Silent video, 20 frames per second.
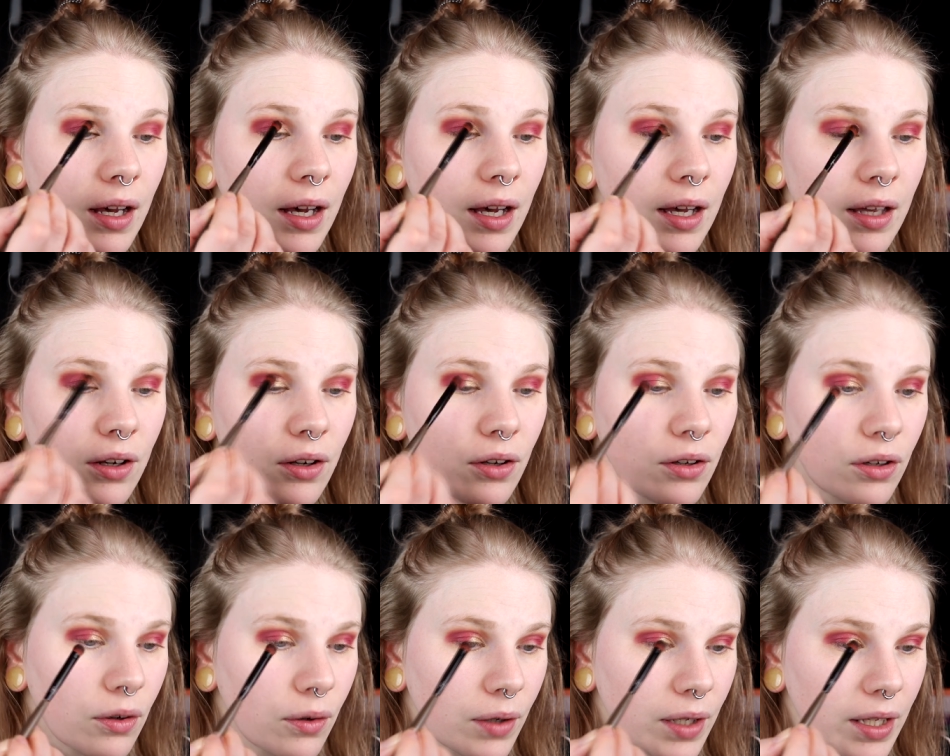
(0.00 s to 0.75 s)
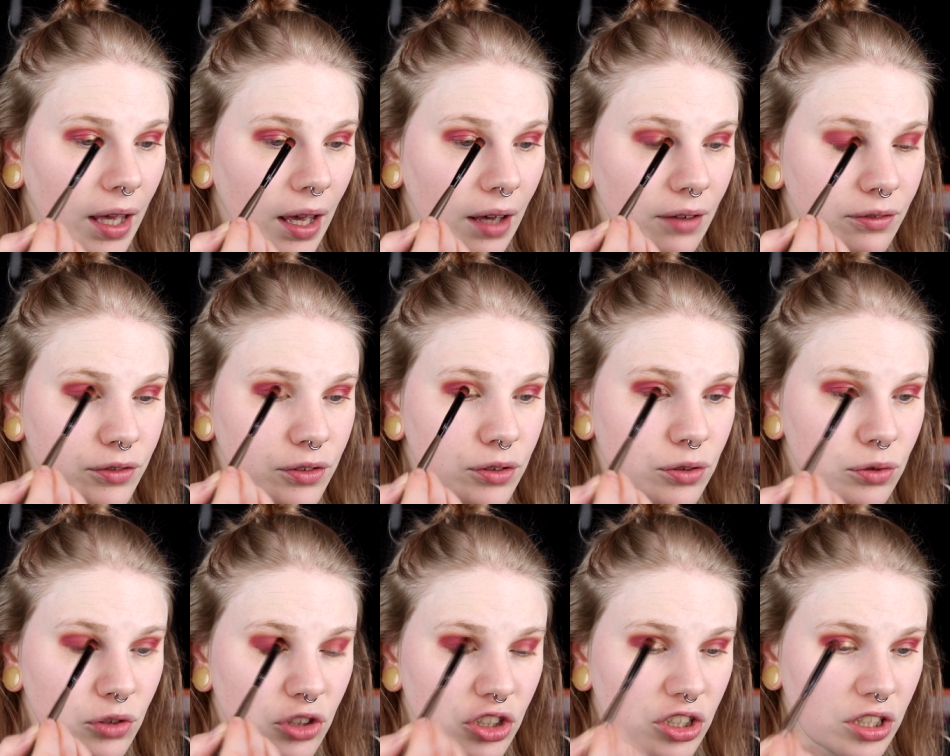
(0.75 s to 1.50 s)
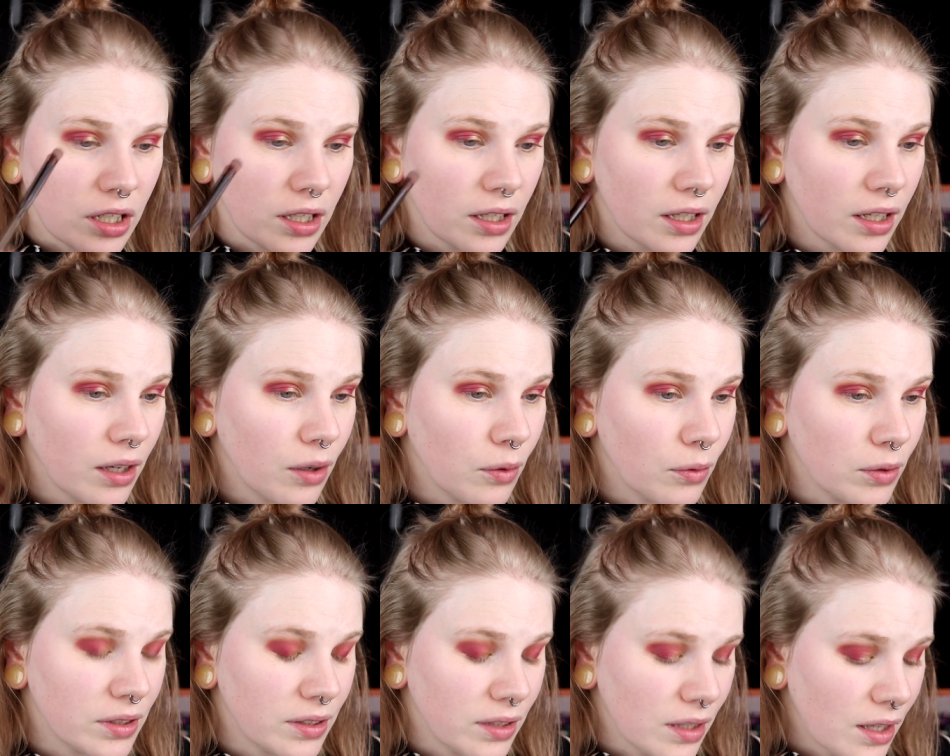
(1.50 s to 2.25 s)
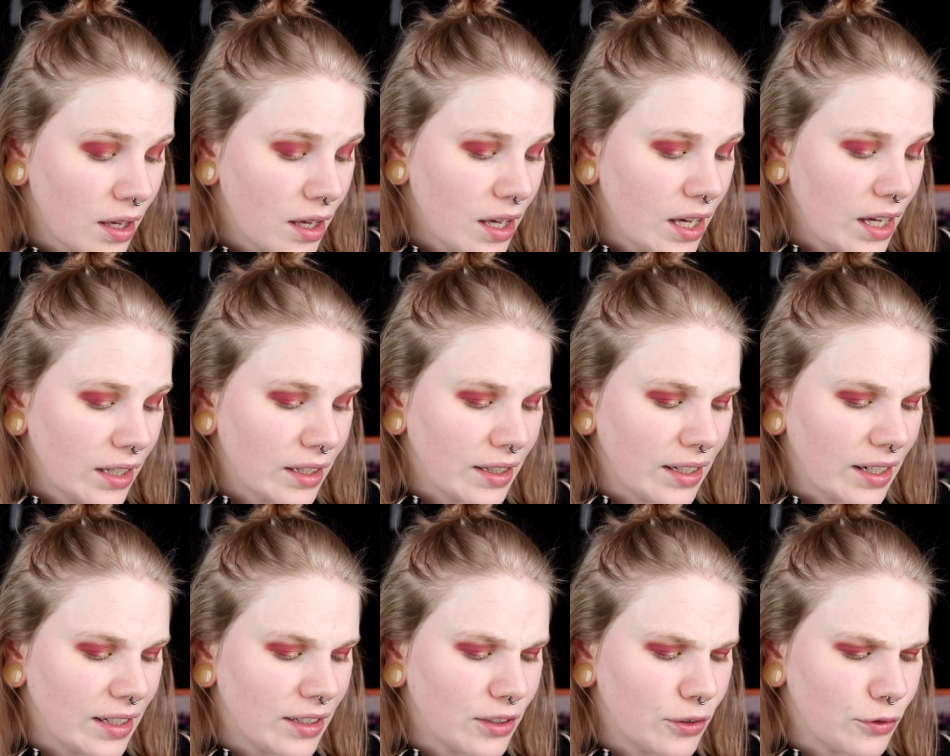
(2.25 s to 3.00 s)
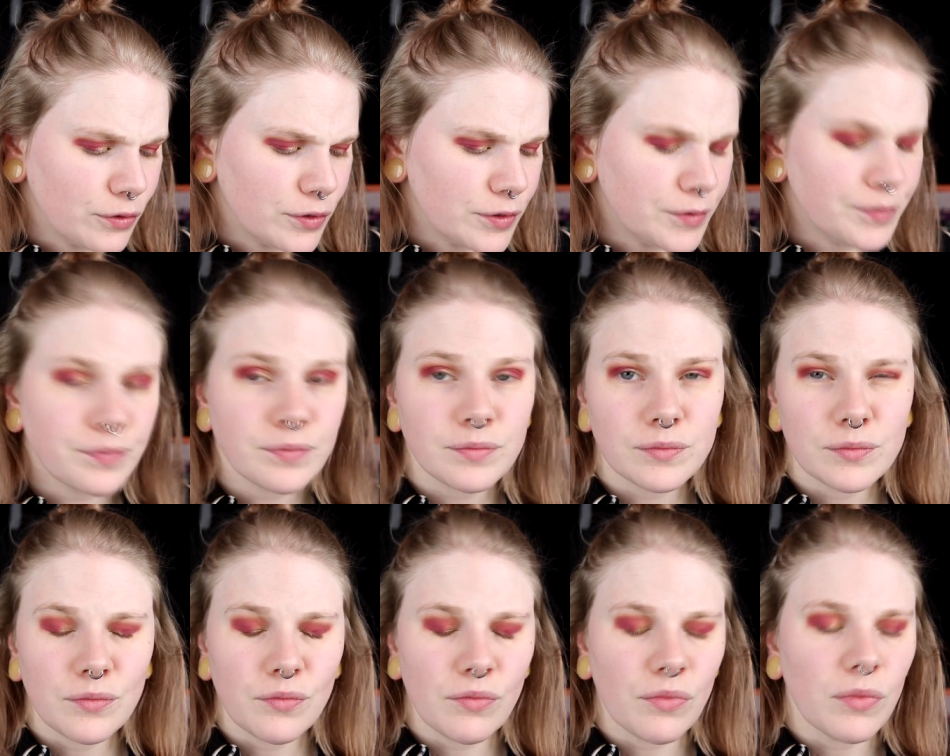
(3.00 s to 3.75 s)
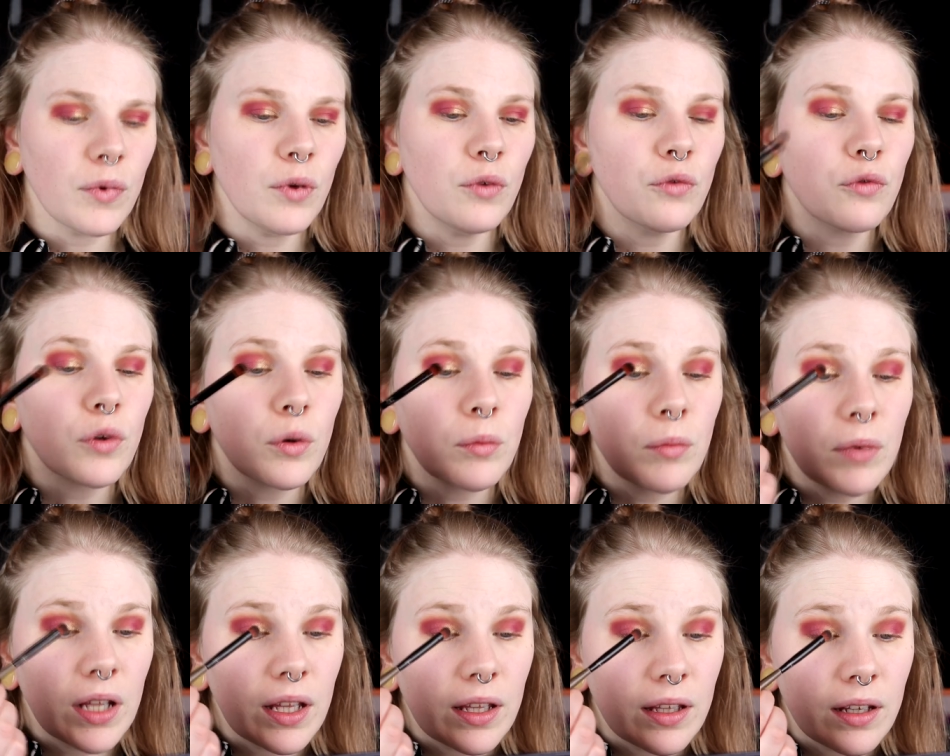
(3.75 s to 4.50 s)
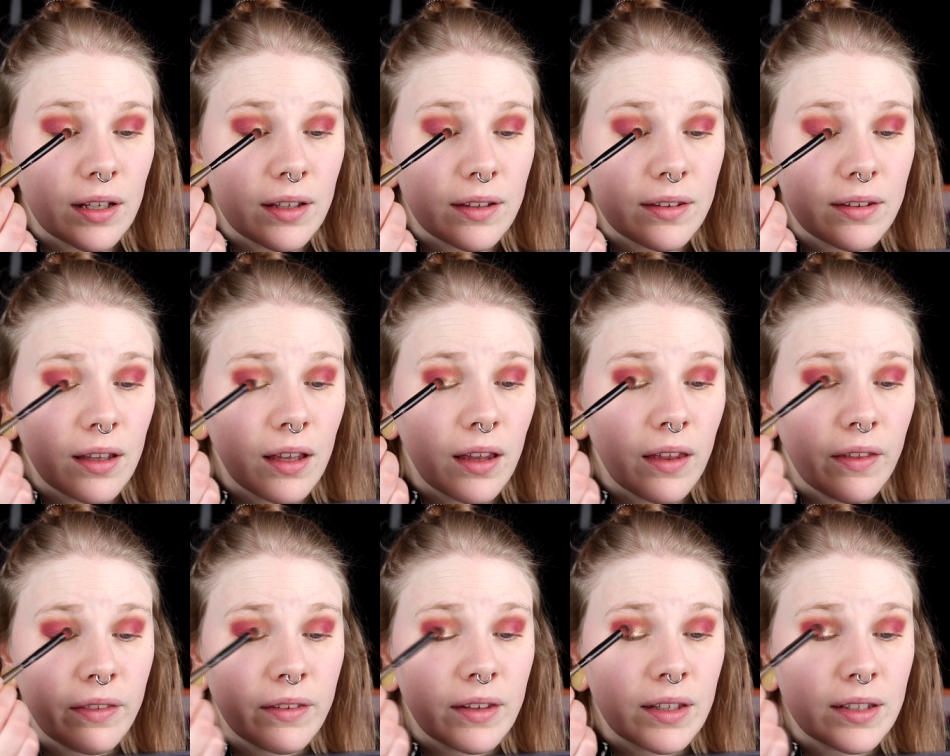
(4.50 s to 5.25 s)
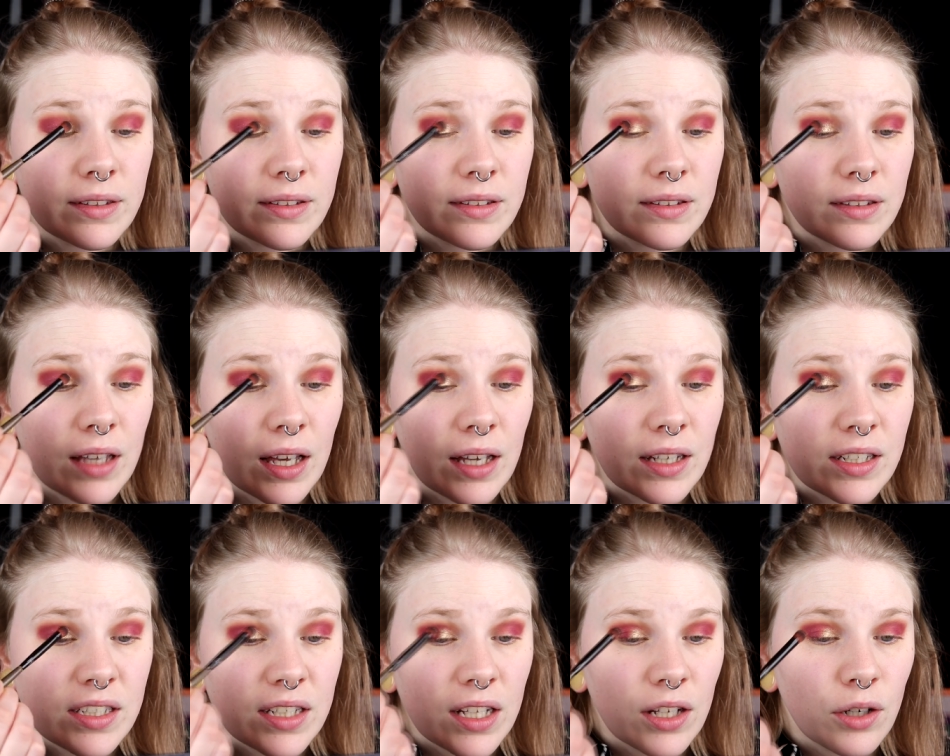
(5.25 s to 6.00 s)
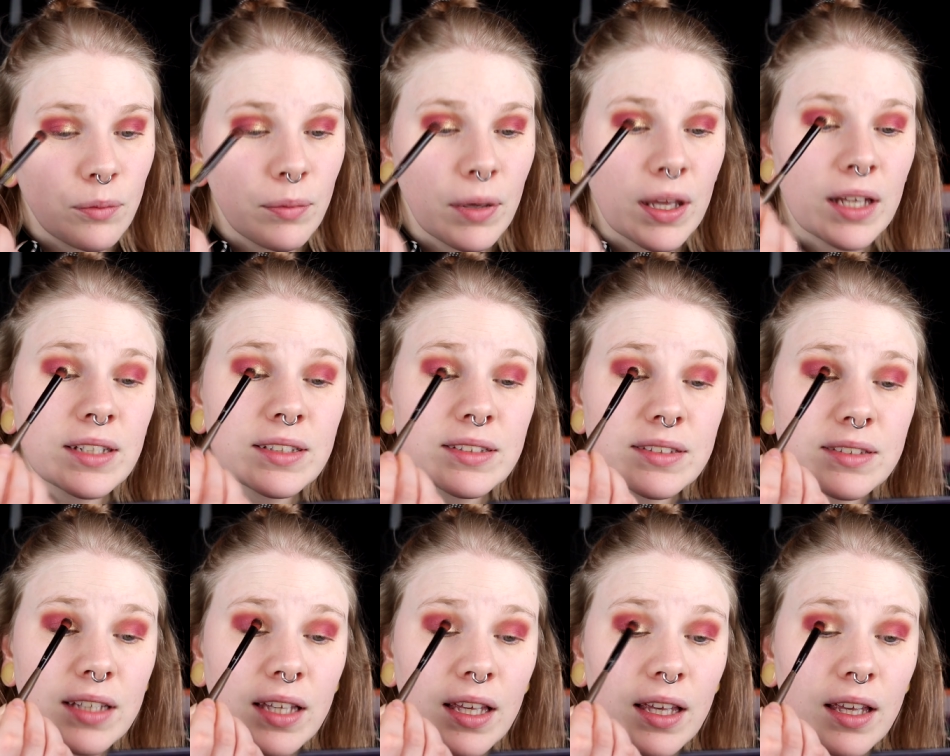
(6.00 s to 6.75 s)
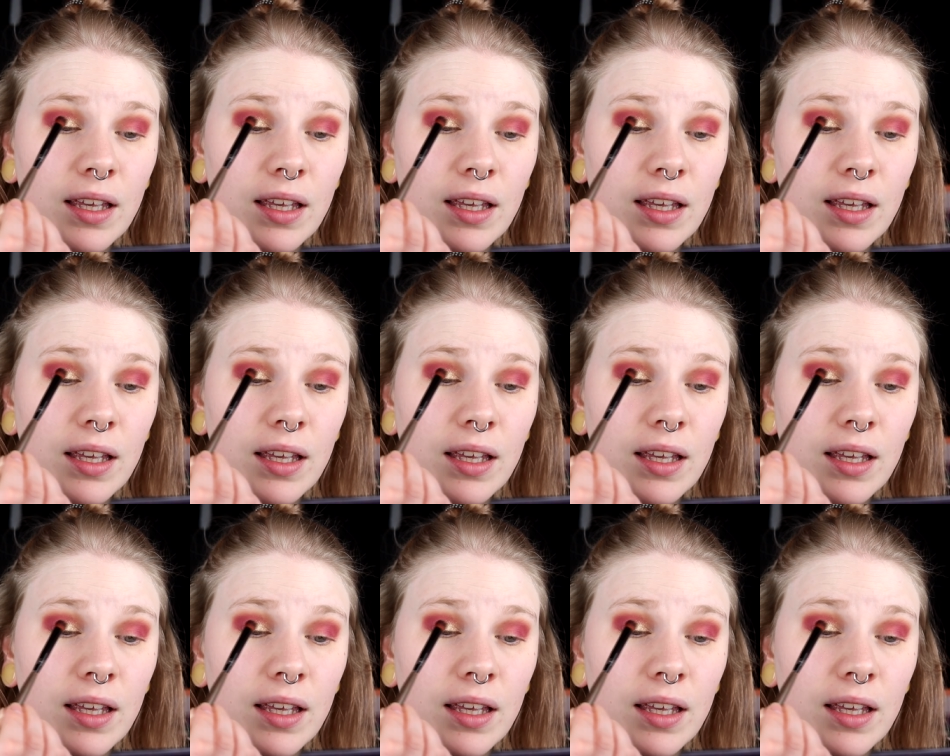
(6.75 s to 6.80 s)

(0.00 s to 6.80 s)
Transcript: I don't know I have to check what kind of formula it is on this eyeshadow but it's